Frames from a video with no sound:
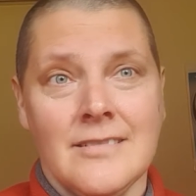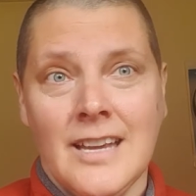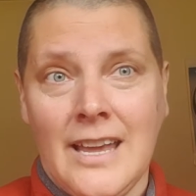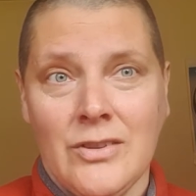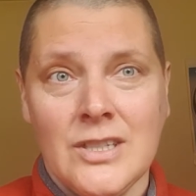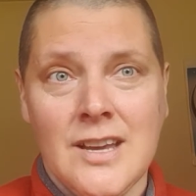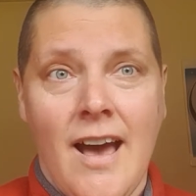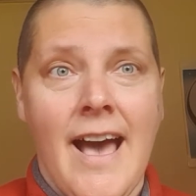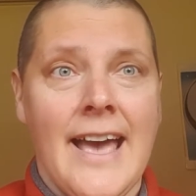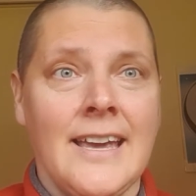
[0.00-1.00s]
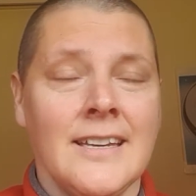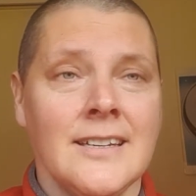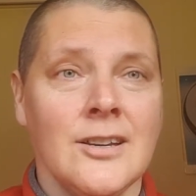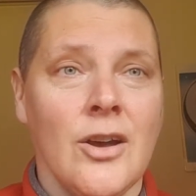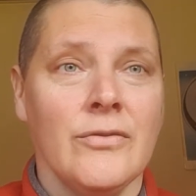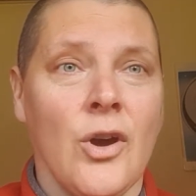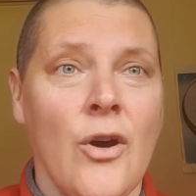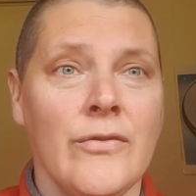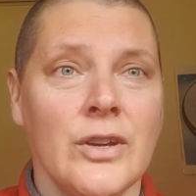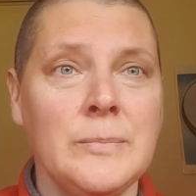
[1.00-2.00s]
even die of
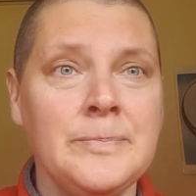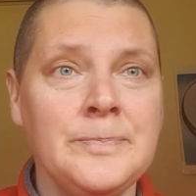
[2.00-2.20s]
COVID.